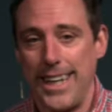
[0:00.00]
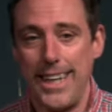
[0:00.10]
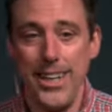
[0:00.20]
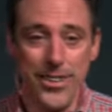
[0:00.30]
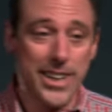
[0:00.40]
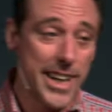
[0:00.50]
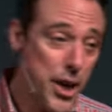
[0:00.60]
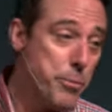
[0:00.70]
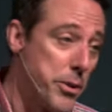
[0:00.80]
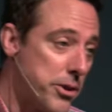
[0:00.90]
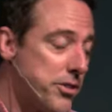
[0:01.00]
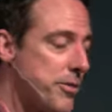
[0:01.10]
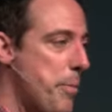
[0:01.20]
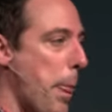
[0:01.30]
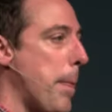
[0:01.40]
Here in
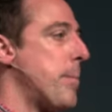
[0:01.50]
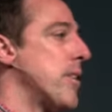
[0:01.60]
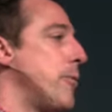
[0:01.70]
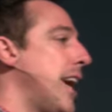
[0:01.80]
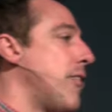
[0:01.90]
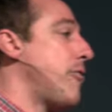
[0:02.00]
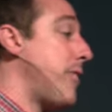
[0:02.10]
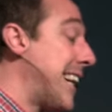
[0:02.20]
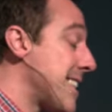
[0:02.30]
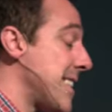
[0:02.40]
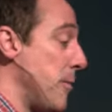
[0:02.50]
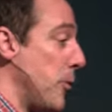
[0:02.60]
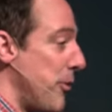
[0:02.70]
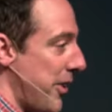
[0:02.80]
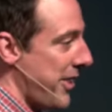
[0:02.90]
Naples, we have fancy
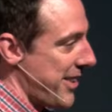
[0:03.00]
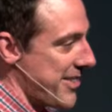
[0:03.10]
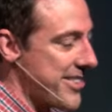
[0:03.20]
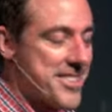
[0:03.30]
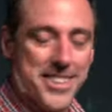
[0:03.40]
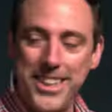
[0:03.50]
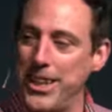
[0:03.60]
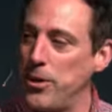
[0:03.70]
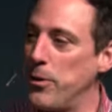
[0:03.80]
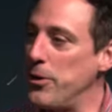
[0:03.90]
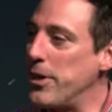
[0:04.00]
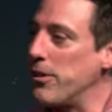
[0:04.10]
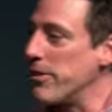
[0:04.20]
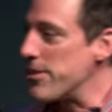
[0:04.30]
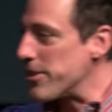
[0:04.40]
movie theaters where you can
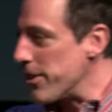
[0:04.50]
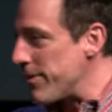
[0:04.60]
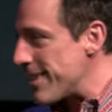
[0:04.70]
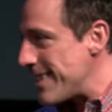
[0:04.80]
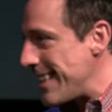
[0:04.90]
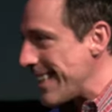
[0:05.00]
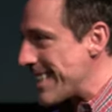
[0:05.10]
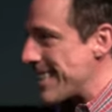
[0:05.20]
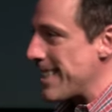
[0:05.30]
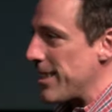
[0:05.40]
reserve the seats